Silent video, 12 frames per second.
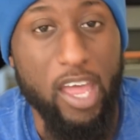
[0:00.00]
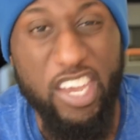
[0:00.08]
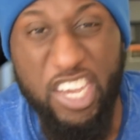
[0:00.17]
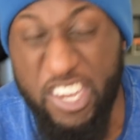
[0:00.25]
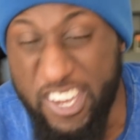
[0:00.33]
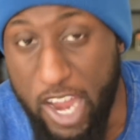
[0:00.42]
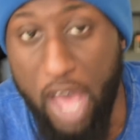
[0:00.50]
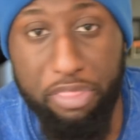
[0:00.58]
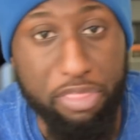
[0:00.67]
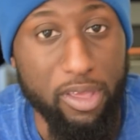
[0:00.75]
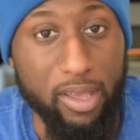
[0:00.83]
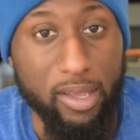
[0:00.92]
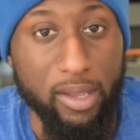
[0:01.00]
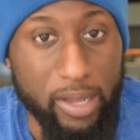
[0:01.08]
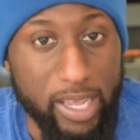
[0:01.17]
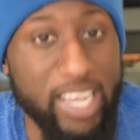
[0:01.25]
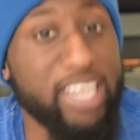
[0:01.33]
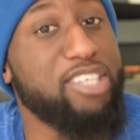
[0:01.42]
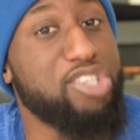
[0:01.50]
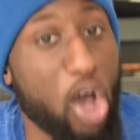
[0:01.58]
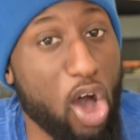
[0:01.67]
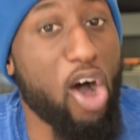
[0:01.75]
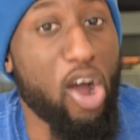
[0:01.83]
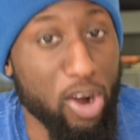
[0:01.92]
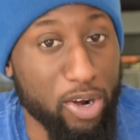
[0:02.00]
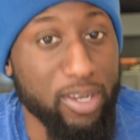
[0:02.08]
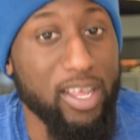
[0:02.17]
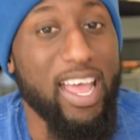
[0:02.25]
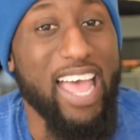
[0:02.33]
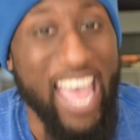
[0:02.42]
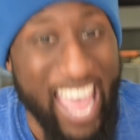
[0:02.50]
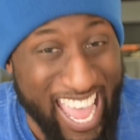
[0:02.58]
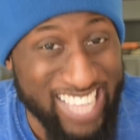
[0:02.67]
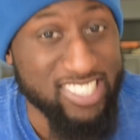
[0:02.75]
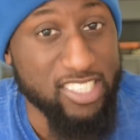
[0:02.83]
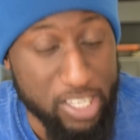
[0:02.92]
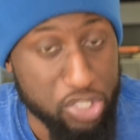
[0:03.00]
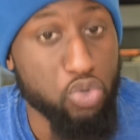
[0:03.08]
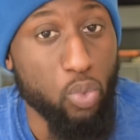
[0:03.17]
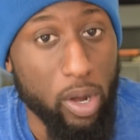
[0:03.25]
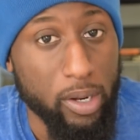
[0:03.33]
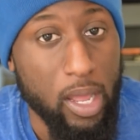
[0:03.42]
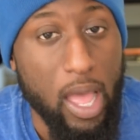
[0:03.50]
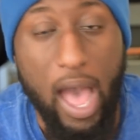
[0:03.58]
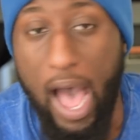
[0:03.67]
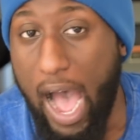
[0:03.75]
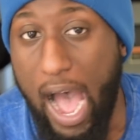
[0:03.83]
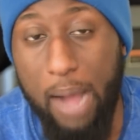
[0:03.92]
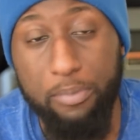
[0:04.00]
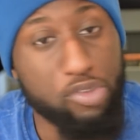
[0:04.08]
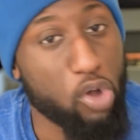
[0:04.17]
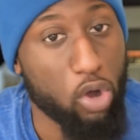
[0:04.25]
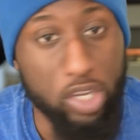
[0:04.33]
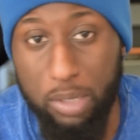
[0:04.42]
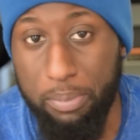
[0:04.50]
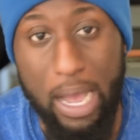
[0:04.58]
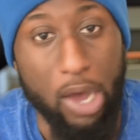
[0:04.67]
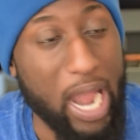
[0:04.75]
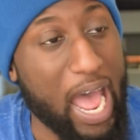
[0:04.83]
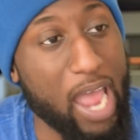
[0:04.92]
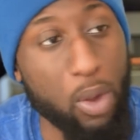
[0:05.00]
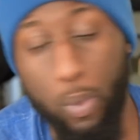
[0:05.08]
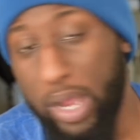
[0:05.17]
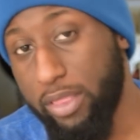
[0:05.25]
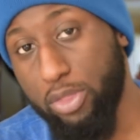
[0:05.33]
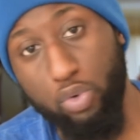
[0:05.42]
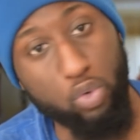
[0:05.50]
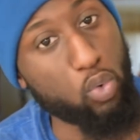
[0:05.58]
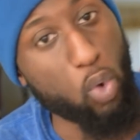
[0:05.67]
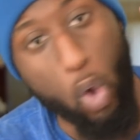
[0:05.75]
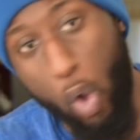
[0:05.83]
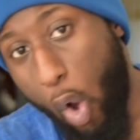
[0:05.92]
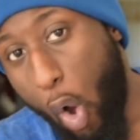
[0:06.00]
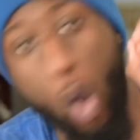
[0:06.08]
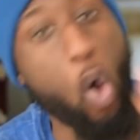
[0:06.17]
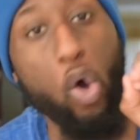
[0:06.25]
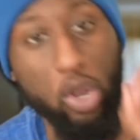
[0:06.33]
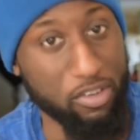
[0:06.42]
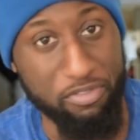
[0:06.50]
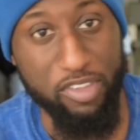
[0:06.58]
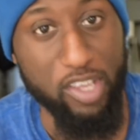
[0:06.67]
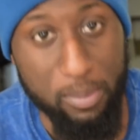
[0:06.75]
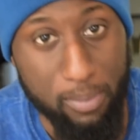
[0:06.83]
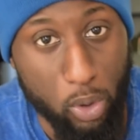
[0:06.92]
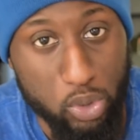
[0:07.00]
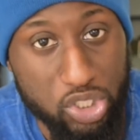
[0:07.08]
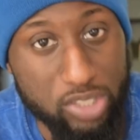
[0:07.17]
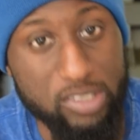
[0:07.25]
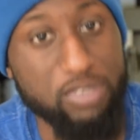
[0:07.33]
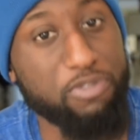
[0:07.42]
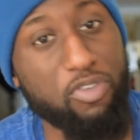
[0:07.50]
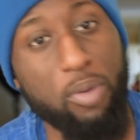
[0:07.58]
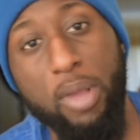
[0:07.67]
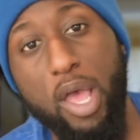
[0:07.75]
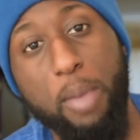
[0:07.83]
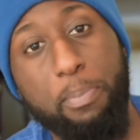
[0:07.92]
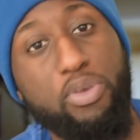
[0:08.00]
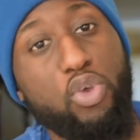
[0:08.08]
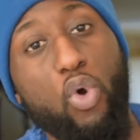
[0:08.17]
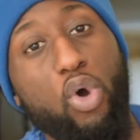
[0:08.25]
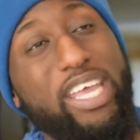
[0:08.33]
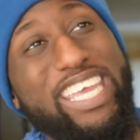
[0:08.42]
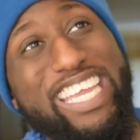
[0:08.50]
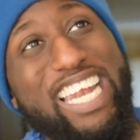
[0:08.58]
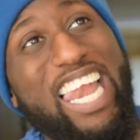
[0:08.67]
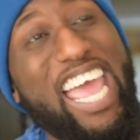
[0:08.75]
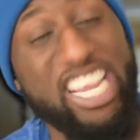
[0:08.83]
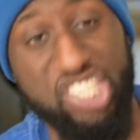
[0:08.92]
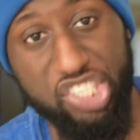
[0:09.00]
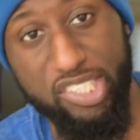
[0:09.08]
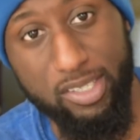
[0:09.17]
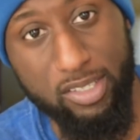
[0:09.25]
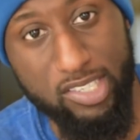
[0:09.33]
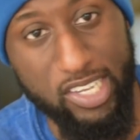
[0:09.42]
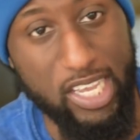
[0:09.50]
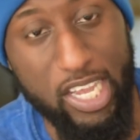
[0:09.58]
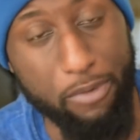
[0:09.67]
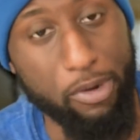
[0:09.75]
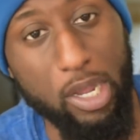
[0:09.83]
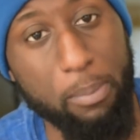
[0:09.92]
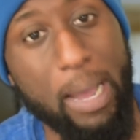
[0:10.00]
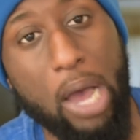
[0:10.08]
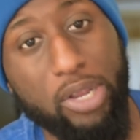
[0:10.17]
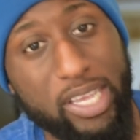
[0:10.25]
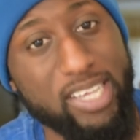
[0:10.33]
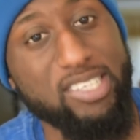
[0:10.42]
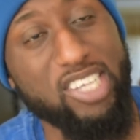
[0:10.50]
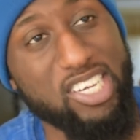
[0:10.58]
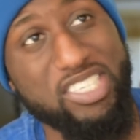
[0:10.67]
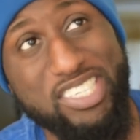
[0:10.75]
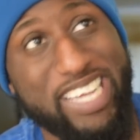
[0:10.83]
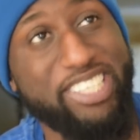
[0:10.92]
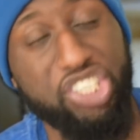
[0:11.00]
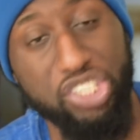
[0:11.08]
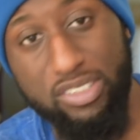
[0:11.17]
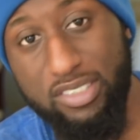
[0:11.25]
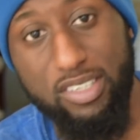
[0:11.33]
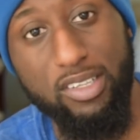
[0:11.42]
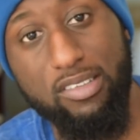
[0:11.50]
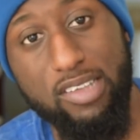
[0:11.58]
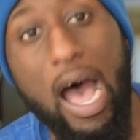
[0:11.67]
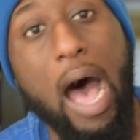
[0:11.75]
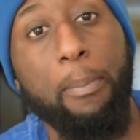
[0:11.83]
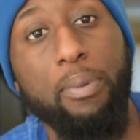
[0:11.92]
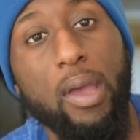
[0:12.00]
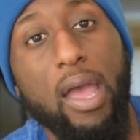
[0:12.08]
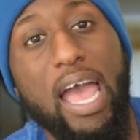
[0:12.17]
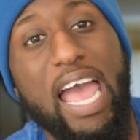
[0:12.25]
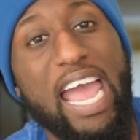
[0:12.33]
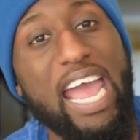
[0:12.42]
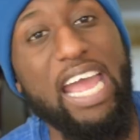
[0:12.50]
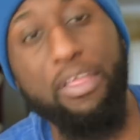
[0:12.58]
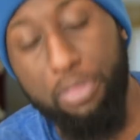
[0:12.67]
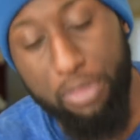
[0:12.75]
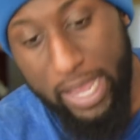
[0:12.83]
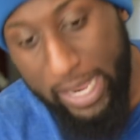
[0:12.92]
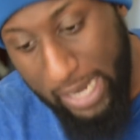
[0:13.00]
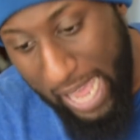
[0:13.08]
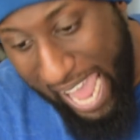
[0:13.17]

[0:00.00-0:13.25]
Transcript: nothing hit as hard as this one. I'm talking about, I went through all of the emotions, from pure elation to hearing about his ascension to the top, and then